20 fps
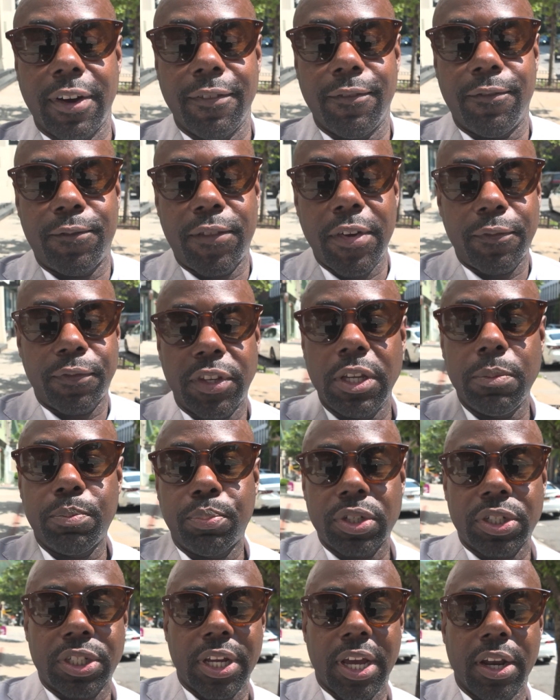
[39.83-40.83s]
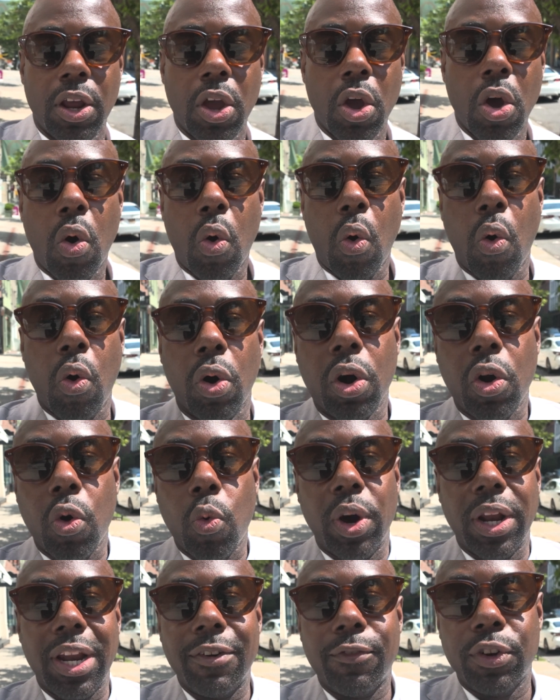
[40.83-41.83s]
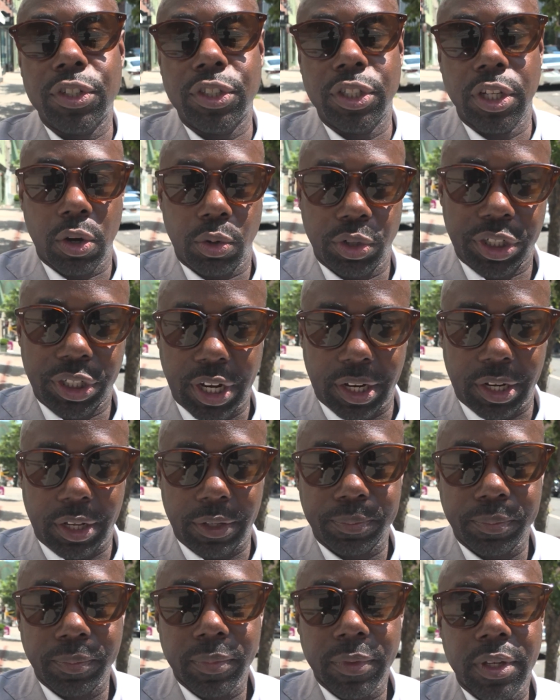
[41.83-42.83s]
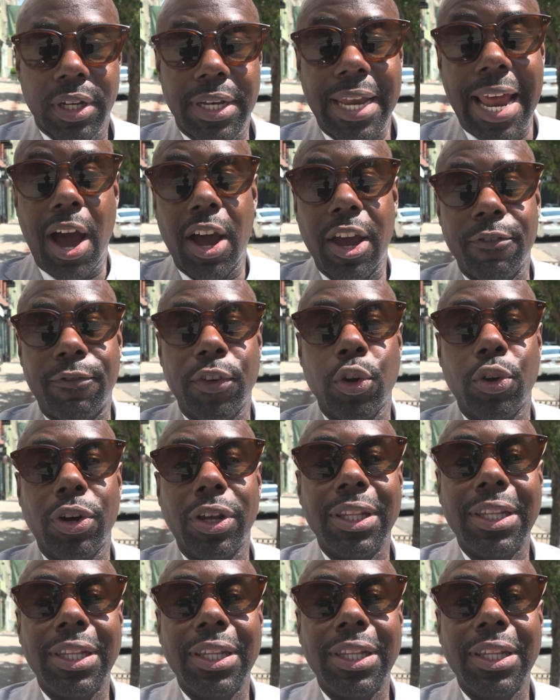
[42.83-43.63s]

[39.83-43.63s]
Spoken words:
of 15% or whatever is negotiated. Now, if you're a